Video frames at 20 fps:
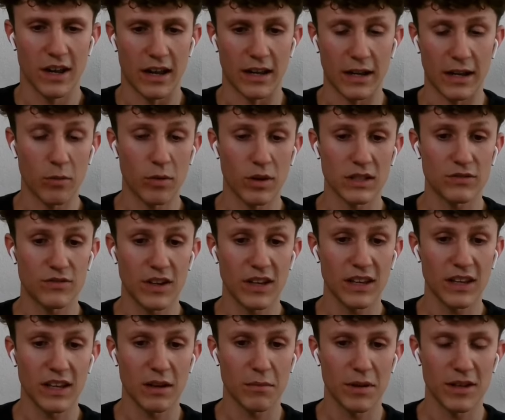And then I was
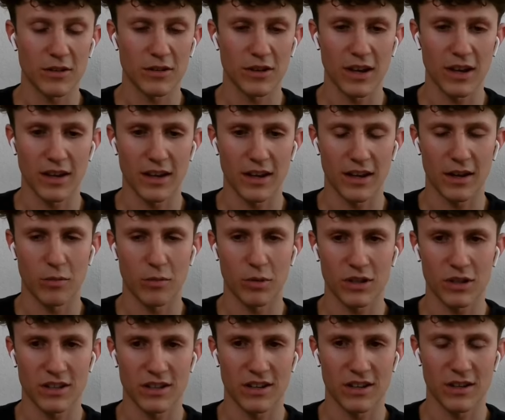thinking a bit, okay, uh,
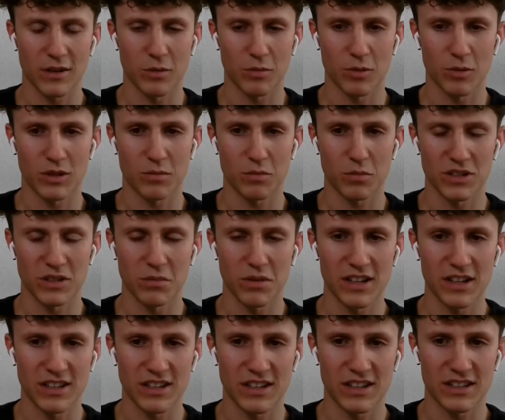what uh, what
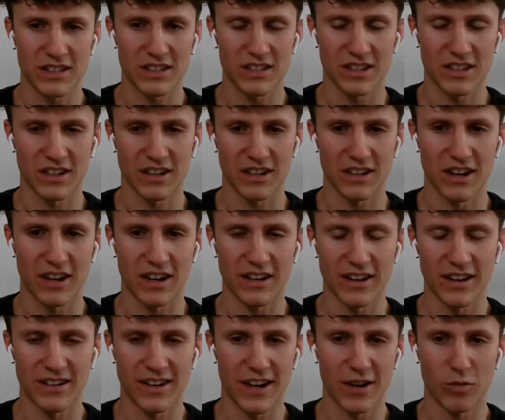possibilities uh, are
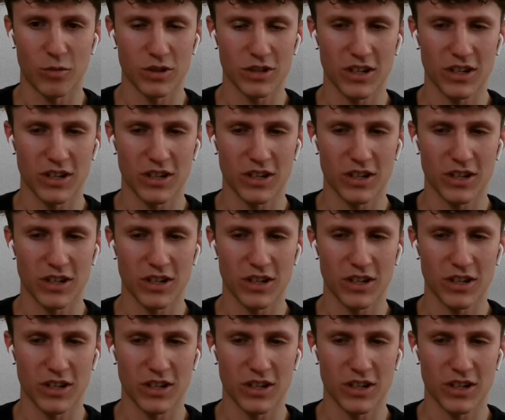there now?